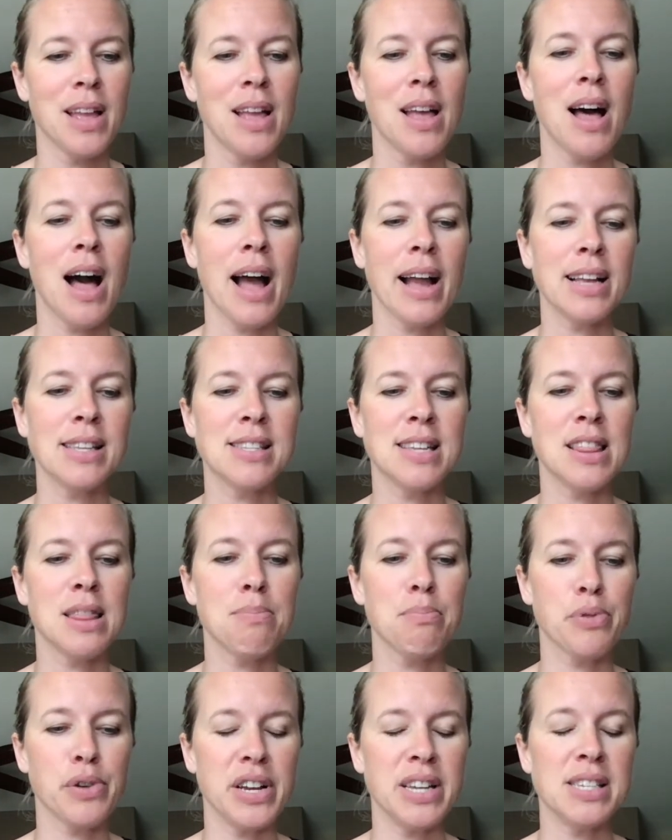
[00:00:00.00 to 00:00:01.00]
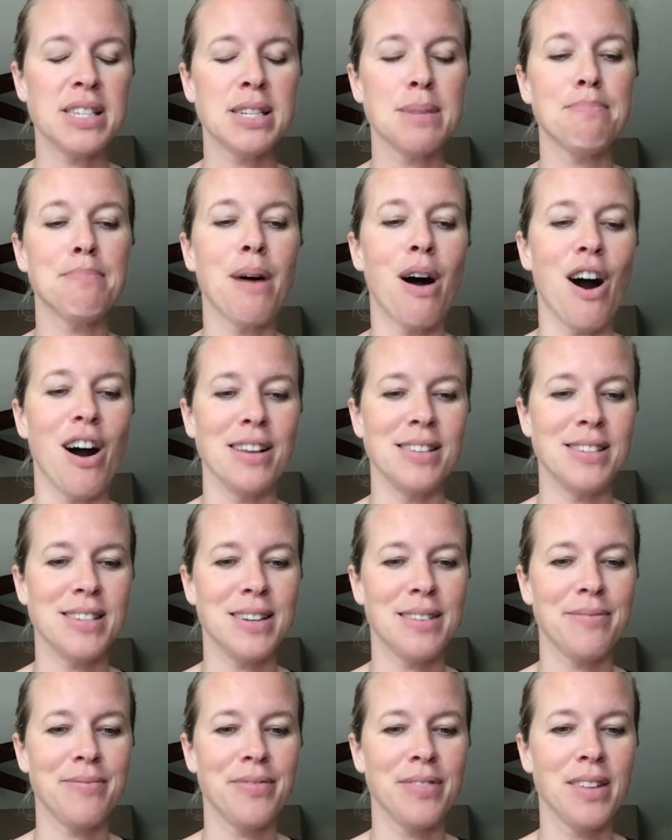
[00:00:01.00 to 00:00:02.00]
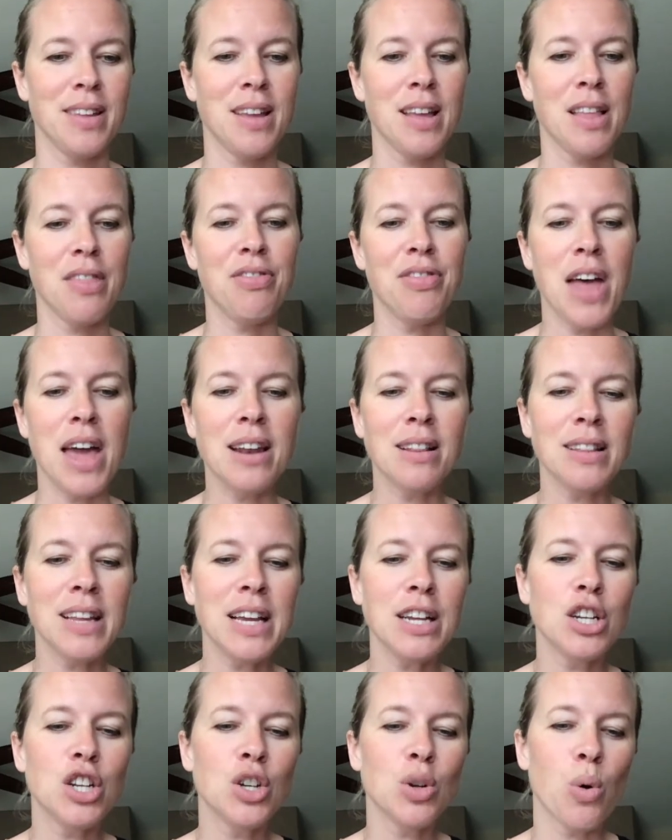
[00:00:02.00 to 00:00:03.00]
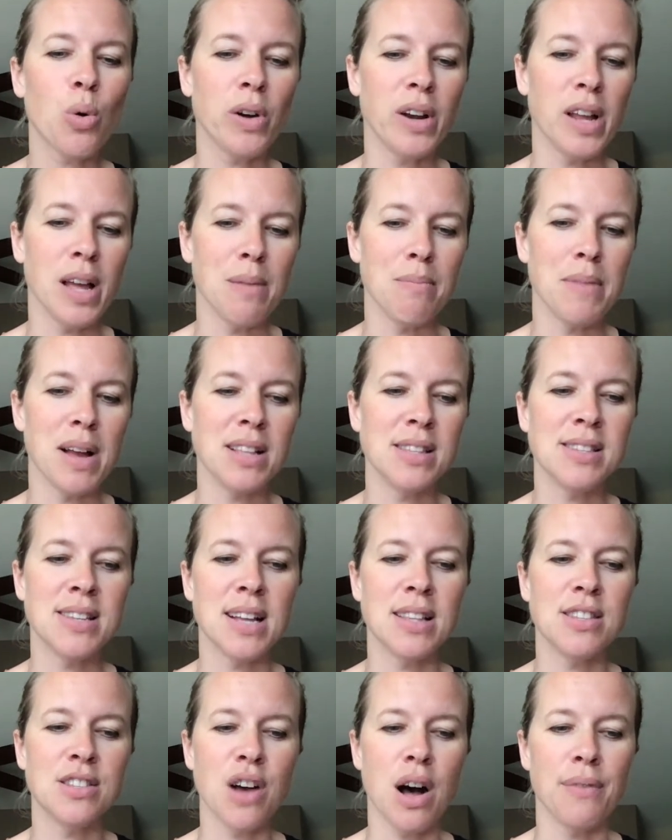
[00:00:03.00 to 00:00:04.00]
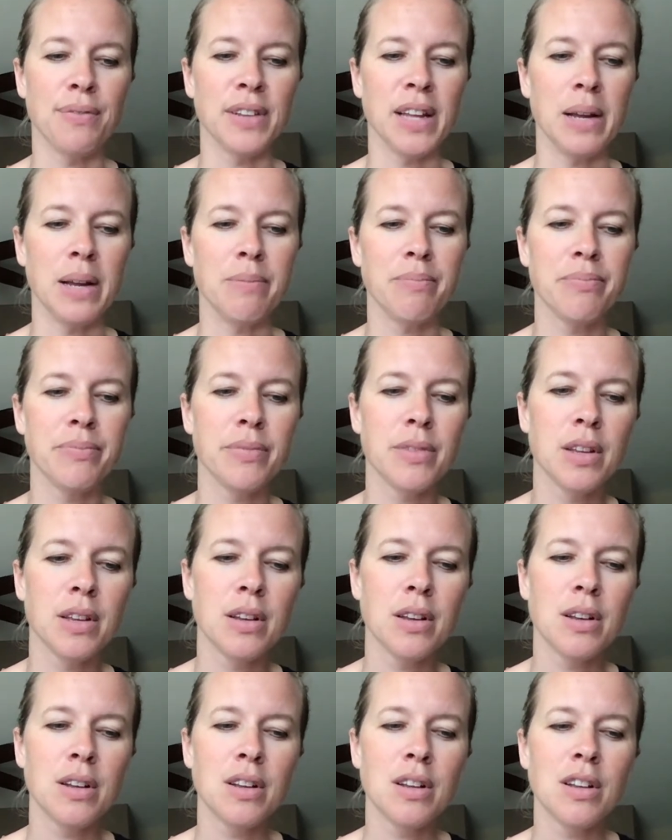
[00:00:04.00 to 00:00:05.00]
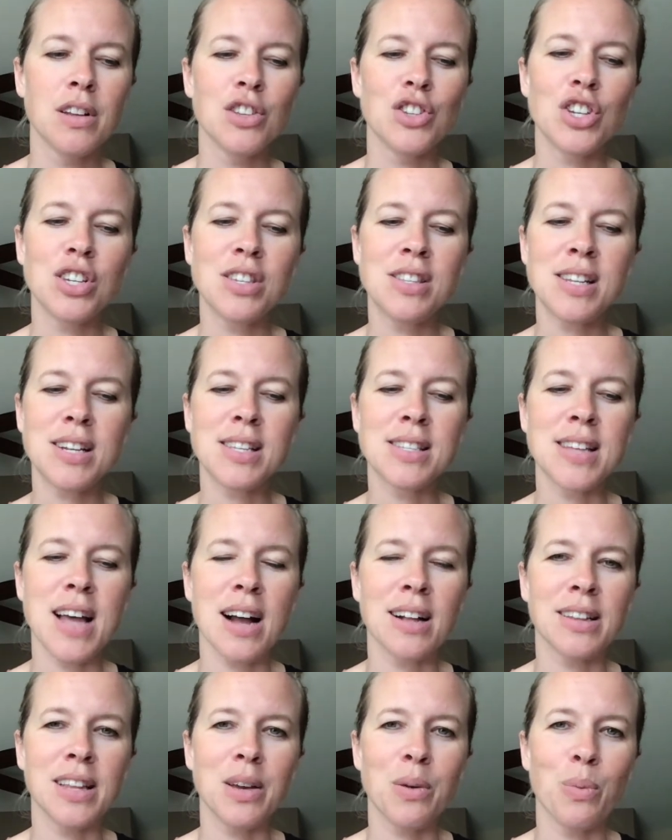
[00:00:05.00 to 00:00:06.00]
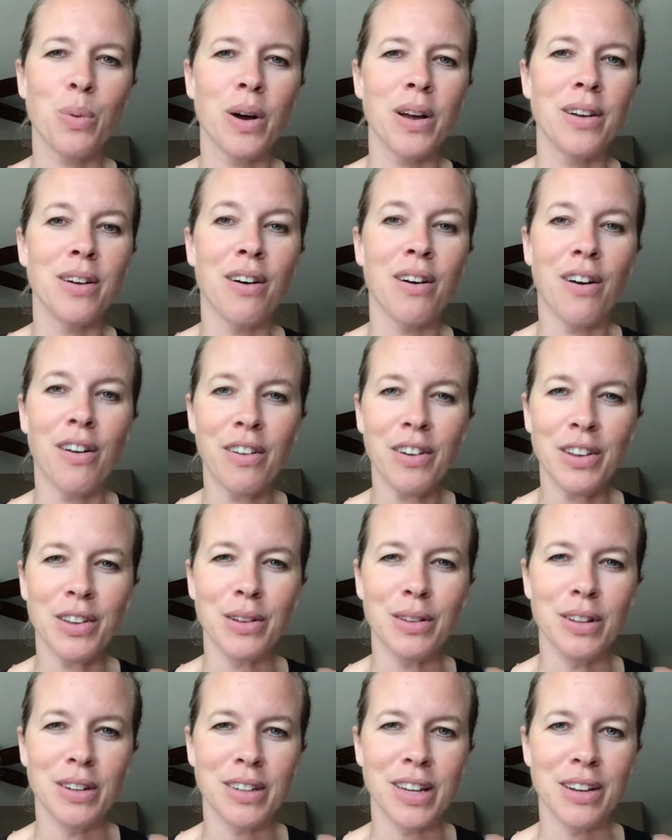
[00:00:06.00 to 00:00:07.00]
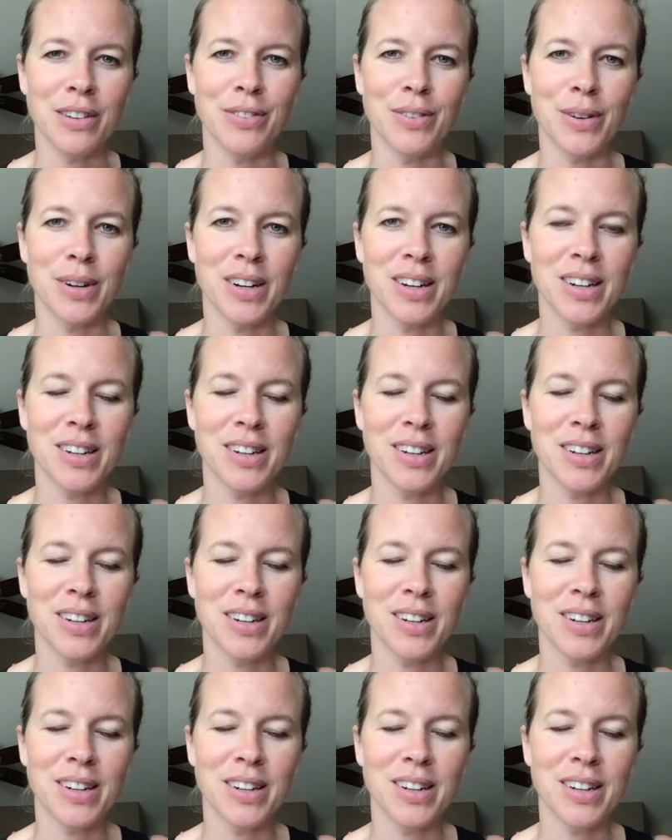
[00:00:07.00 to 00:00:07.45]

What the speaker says: Hyacinth Priest paused, then leaned toward him and said softly, Just exactly what are you looking for?